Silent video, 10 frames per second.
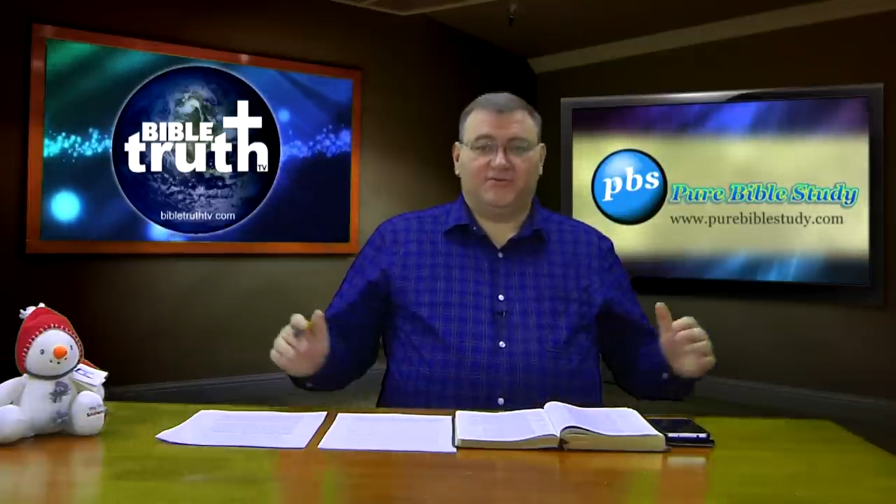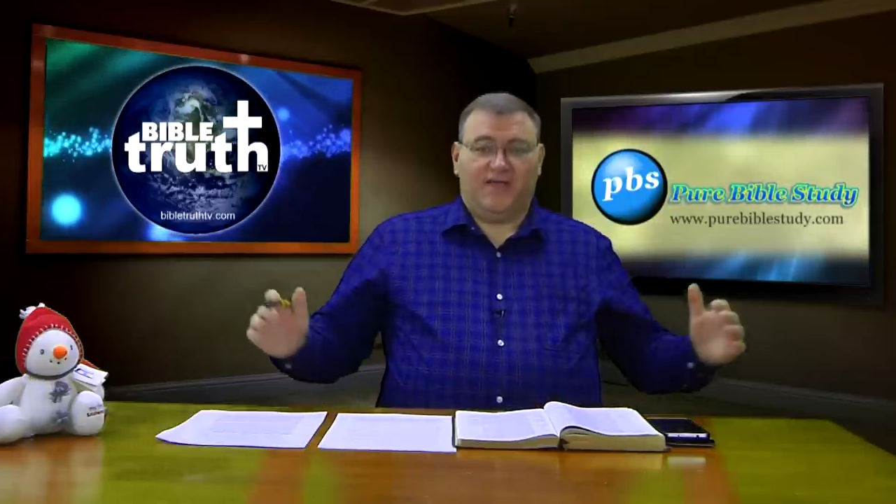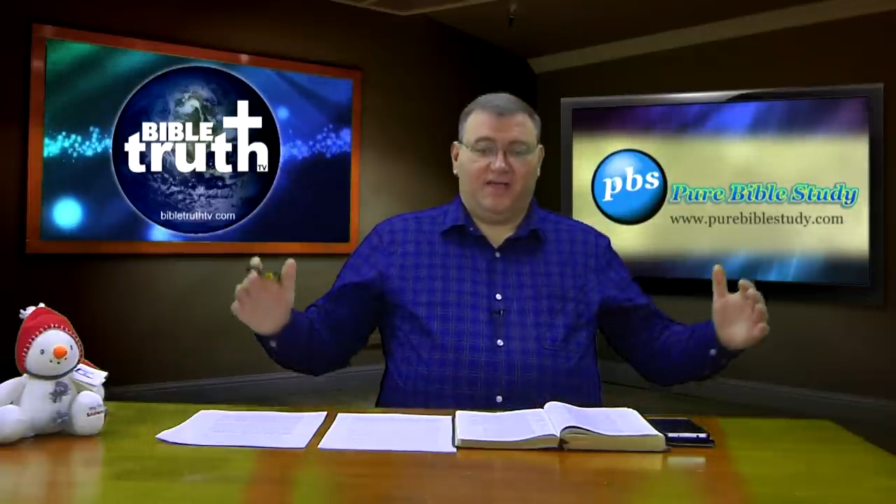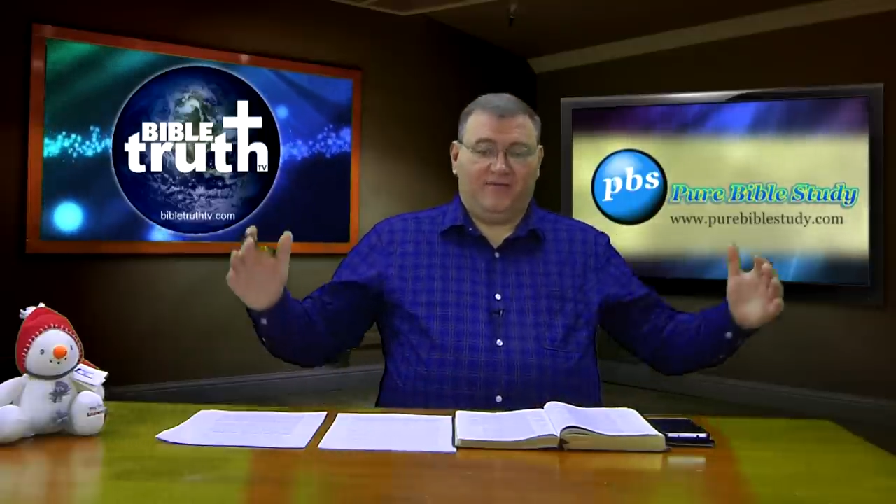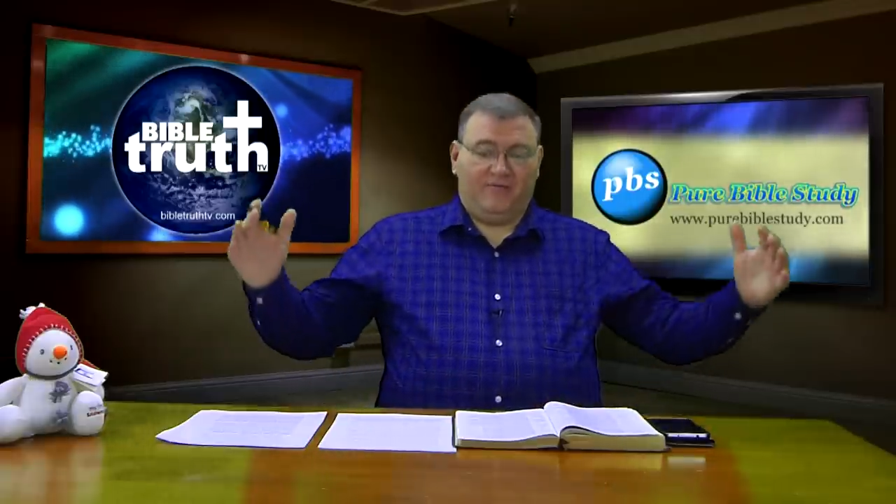they
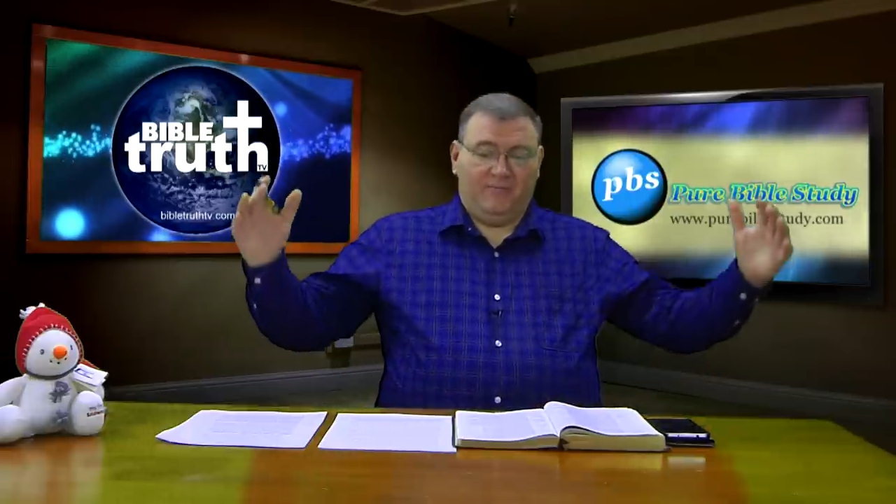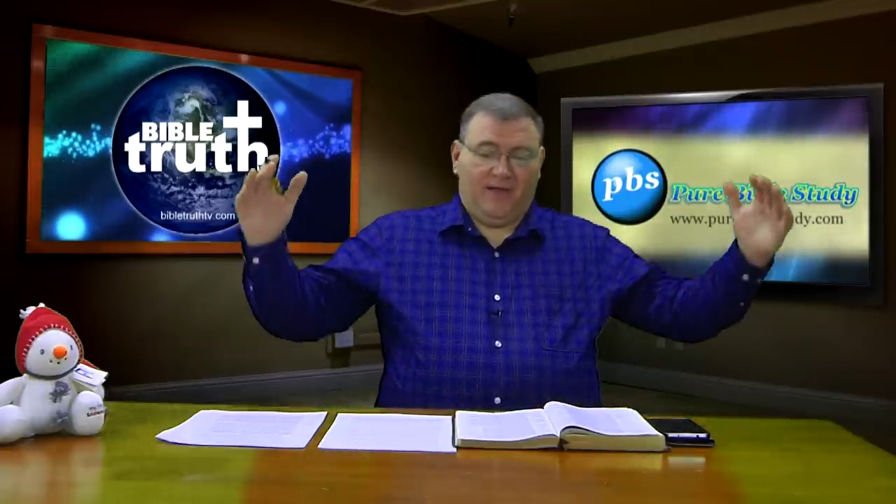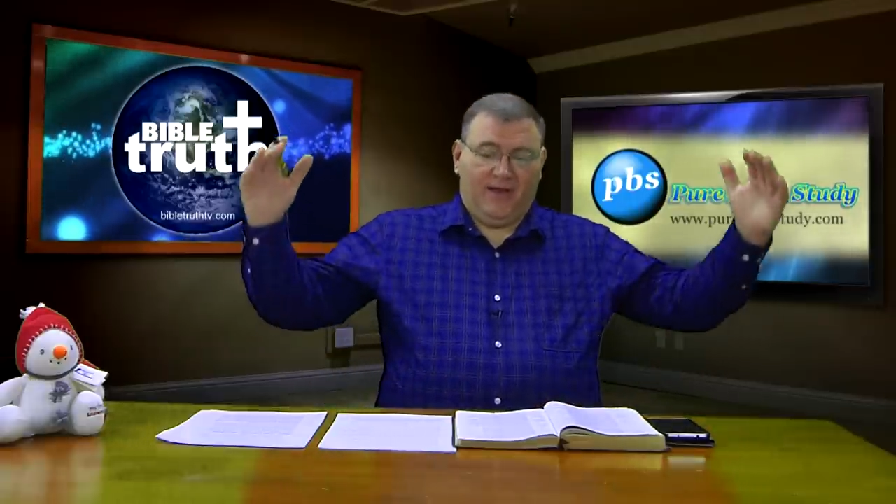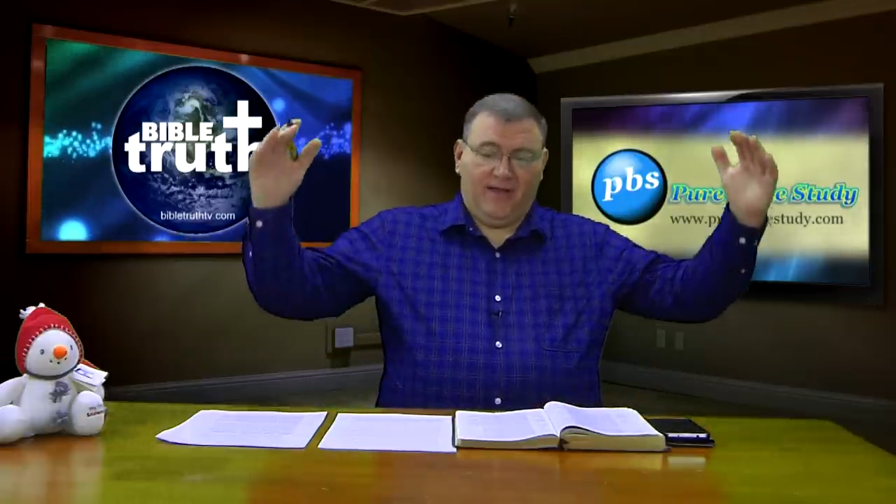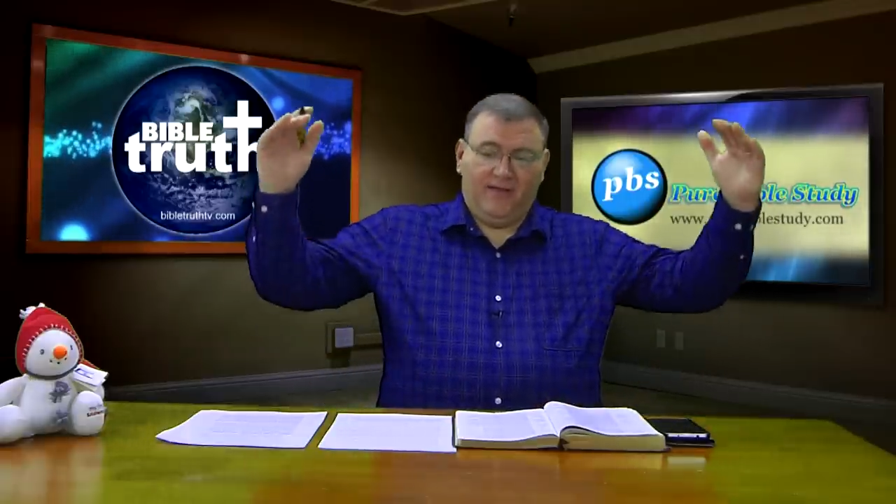have
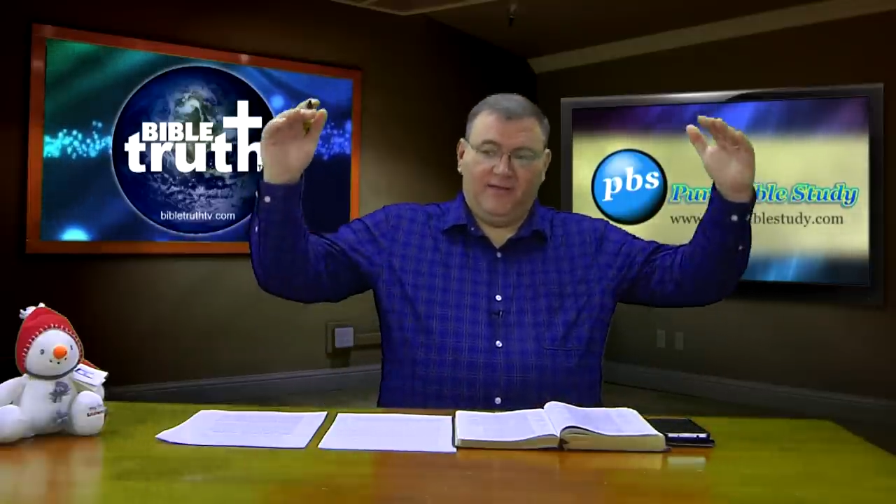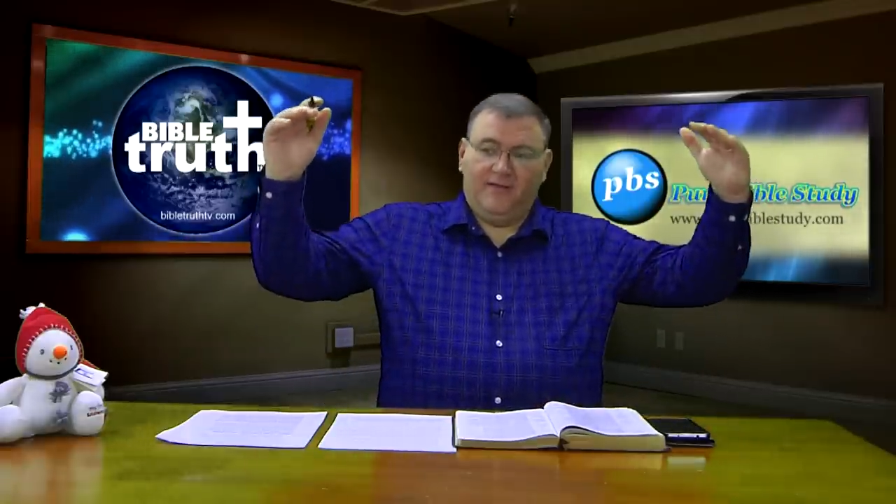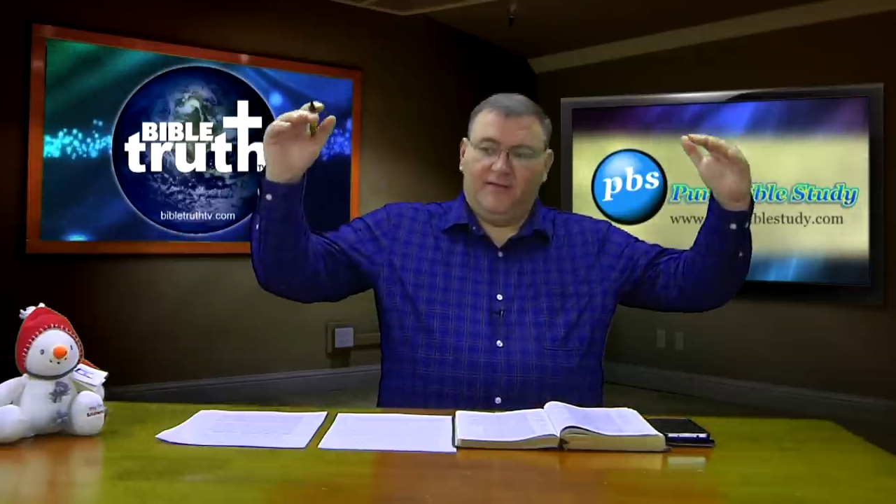everybody,